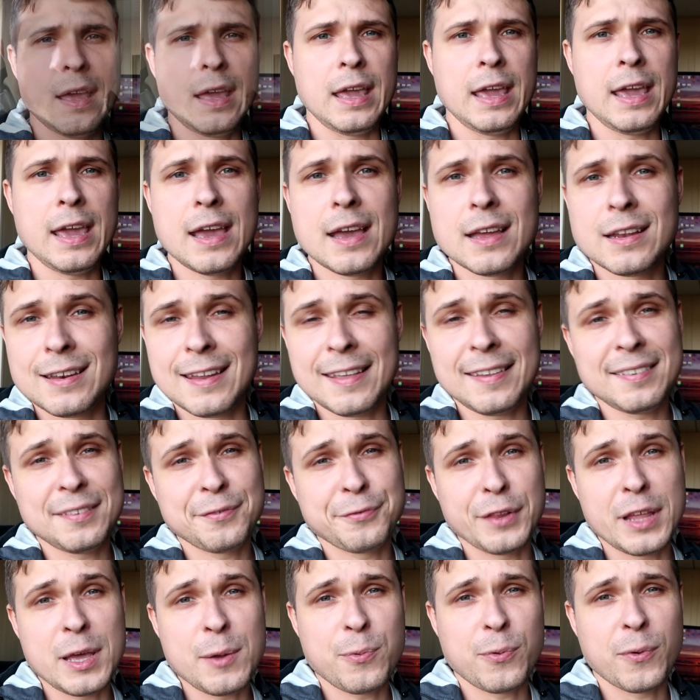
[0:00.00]
And this
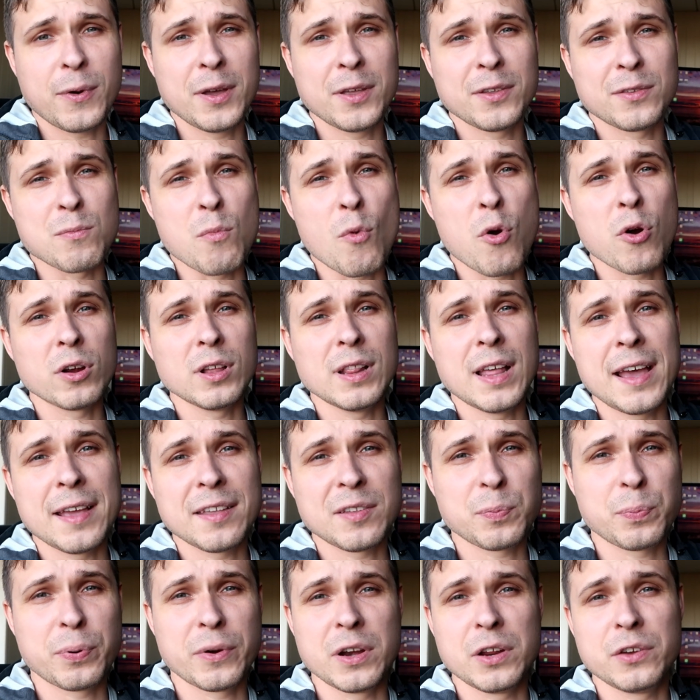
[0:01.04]
flip was more or
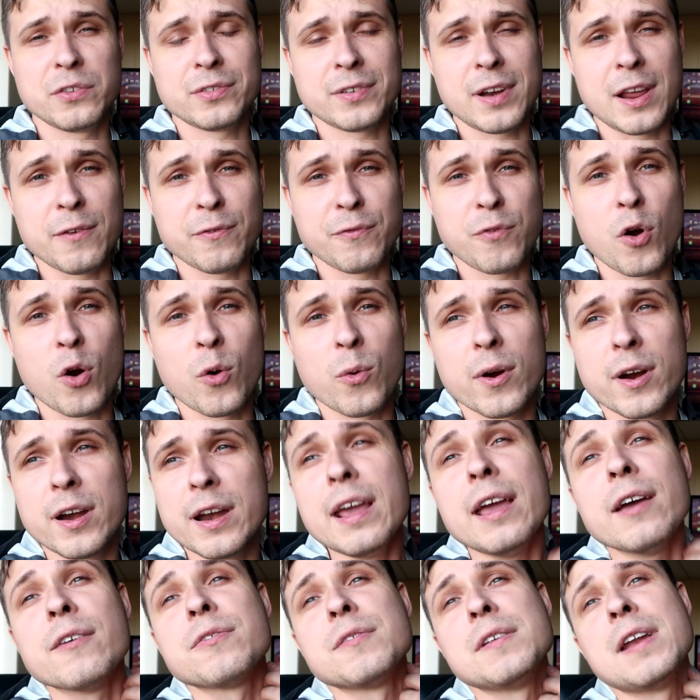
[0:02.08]
less pretty straightforward,
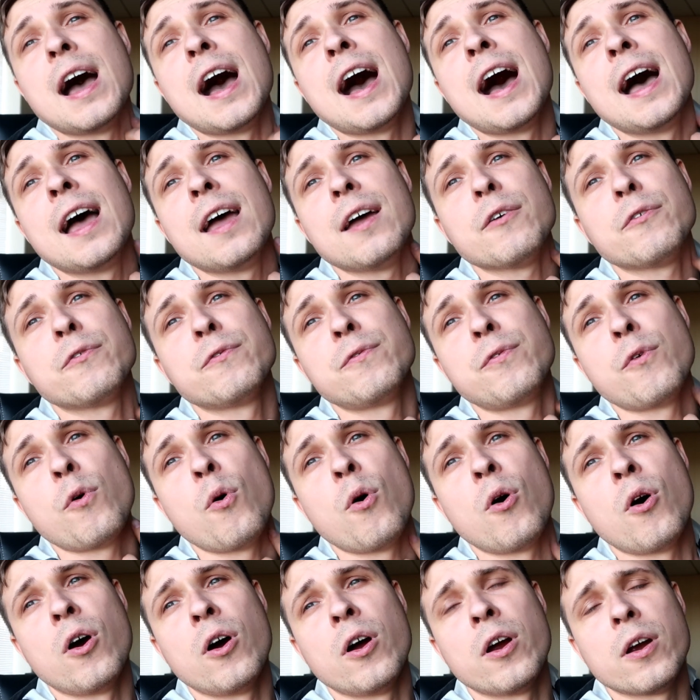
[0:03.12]
if not
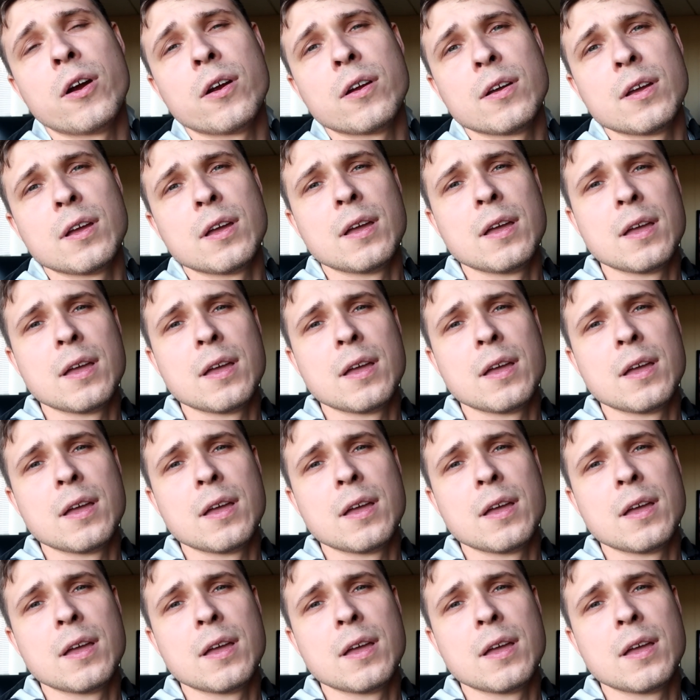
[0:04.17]
for